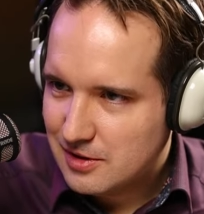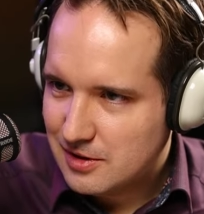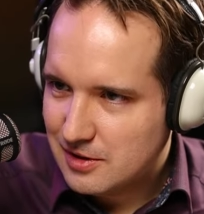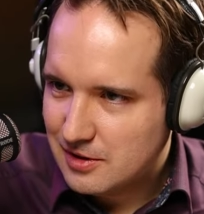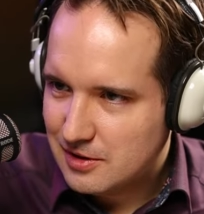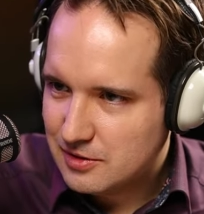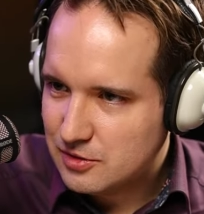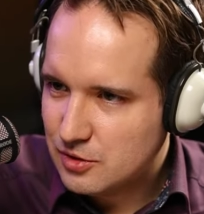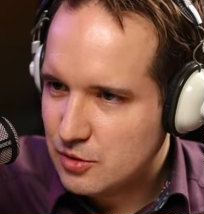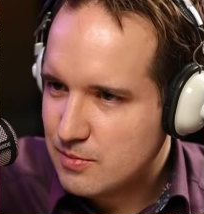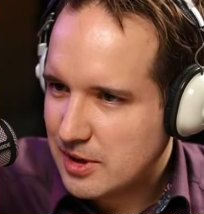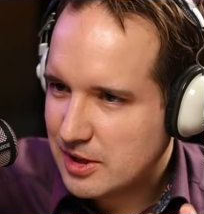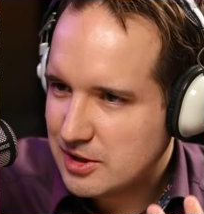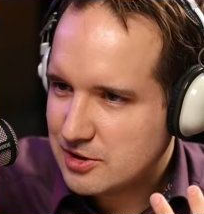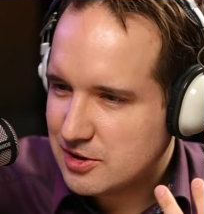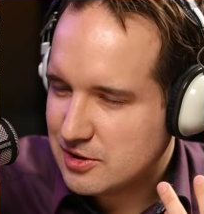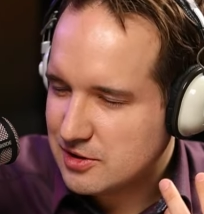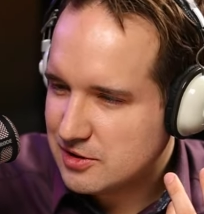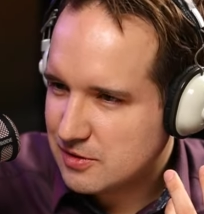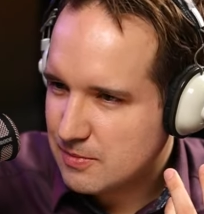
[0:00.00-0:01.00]
You
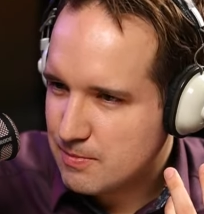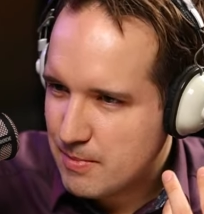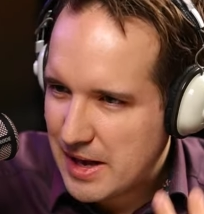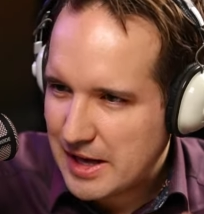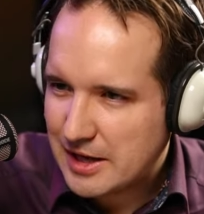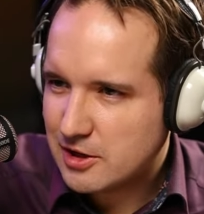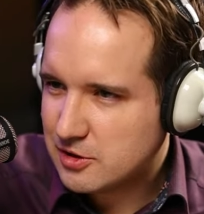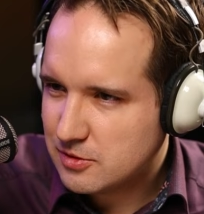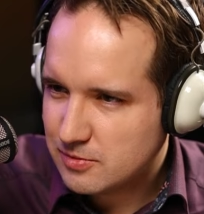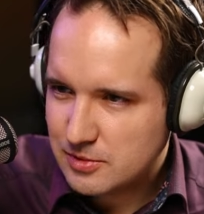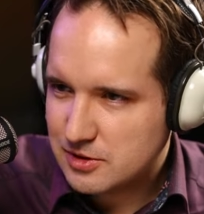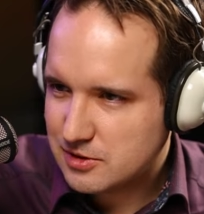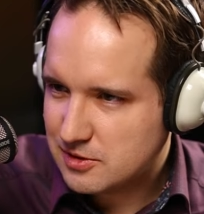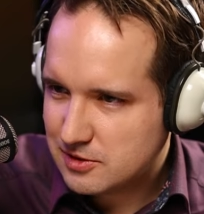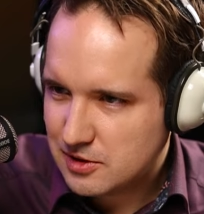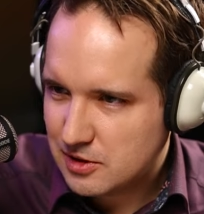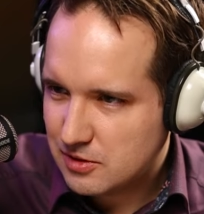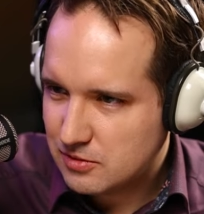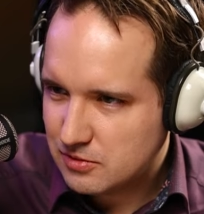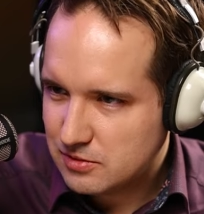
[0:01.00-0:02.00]
mentioned management
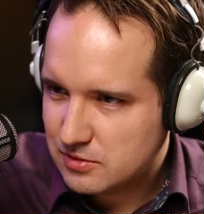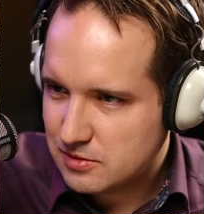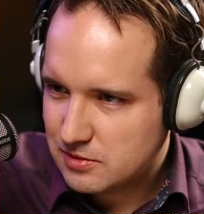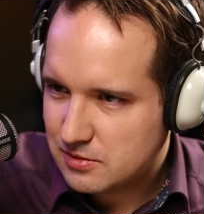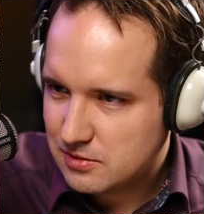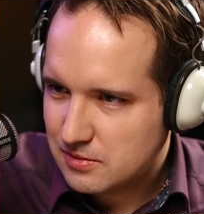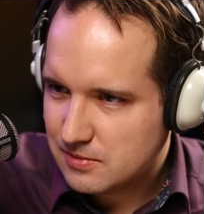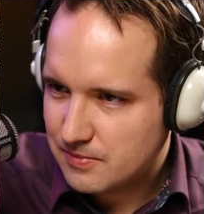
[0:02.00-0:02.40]
skills.